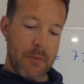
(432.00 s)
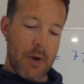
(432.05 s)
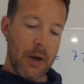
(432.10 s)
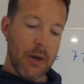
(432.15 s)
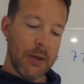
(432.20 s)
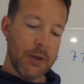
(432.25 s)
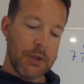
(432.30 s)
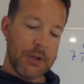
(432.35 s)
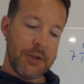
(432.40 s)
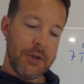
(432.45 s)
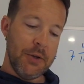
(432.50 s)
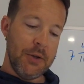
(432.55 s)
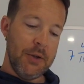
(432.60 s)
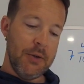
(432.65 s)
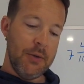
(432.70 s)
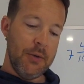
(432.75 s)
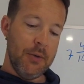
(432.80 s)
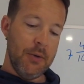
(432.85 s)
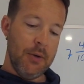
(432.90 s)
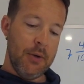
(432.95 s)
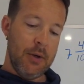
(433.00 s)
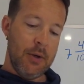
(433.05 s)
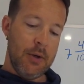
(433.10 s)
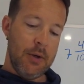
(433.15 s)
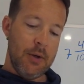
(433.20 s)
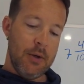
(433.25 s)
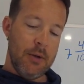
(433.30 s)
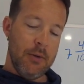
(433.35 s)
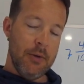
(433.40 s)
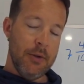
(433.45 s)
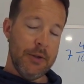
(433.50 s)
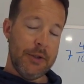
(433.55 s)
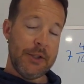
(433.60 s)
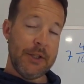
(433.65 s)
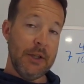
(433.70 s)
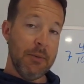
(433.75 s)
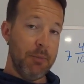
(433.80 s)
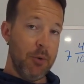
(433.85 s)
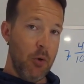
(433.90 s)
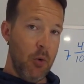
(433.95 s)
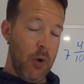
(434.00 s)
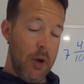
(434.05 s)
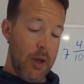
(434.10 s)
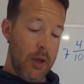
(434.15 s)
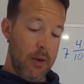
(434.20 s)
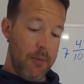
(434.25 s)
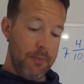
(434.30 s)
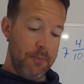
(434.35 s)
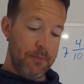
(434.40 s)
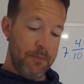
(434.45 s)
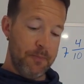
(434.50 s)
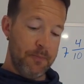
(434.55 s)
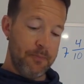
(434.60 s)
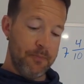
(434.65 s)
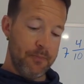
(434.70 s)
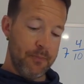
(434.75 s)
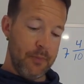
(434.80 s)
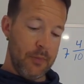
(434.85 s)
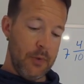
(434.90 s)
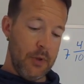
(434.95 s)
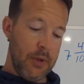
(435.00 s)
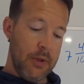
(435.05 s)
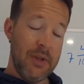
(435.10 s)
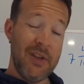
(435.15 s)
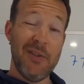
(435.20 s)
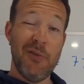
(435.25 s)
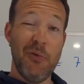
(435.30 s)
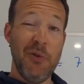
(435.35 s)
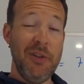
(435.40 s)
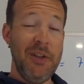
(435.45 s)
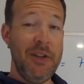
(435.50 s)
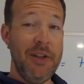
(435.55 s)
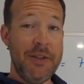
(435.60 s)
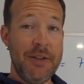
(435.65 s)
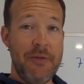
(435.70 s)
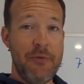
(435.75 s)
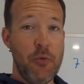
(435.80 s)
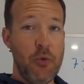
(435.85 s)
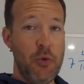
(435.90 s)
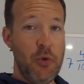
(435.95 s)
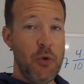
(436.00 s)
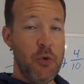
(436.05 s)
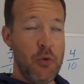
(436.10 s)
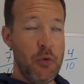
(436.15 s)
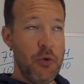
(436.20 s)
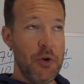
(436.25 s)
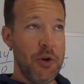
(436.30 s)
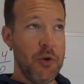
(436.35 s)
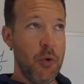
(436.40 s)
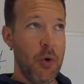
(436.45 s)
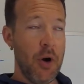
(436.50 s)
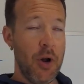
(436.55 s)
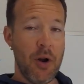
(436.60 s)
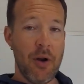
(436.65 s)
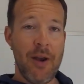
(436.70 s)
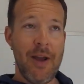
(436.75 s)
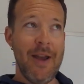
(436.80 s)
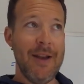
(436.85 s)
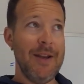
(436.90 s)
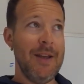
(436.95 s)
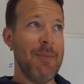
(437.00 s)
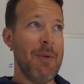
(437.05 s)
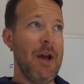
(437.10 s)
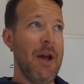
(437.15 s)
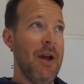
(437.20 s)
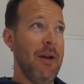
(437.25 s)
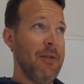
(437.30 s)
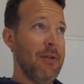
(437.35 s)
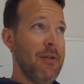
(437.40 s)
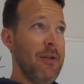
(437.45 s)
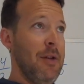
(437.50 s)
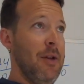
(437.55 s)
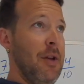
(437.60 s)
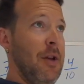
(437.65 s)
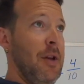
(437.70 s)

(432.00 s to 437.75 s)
I'm going to show you the simple way that really doesn't even require any math.